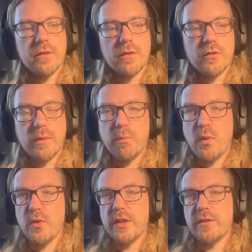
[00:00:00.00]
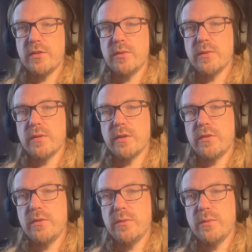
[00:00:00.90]
to employ, that
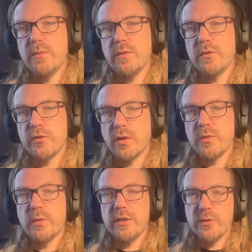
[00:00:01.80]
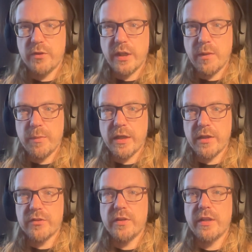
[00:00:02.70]
you start with using
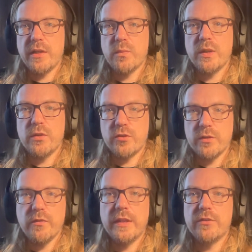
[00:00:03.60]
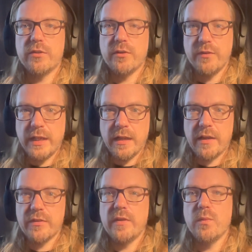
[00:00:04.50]
APIs, and then when you start
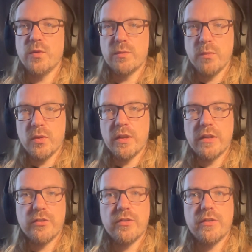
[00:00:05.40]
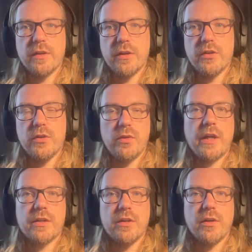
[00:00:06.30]
realizing what models are
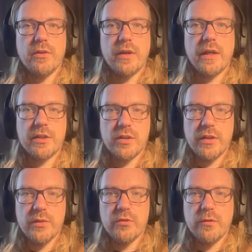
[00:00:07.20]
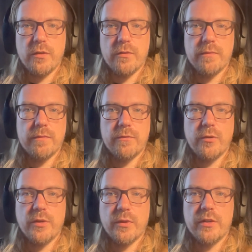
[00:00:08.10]
you actually useful for
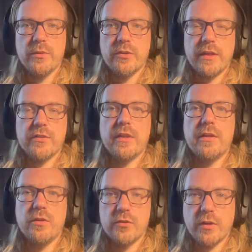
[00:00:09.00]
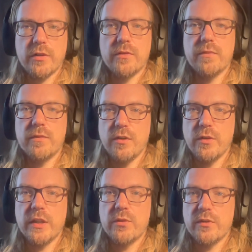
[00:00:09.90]
your use case, then you start to
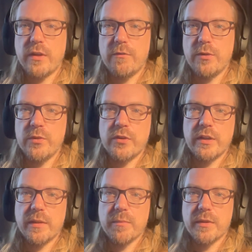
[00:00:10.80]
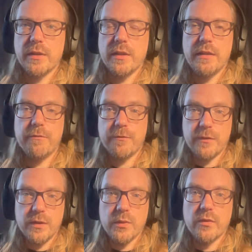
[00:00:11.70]
look into self-hosting them
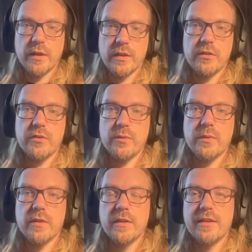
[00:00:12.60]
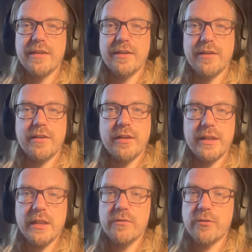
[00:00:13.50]
if you run into the
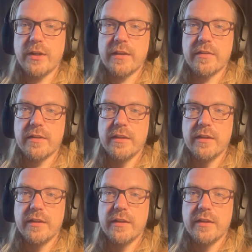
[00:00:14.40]
need for that,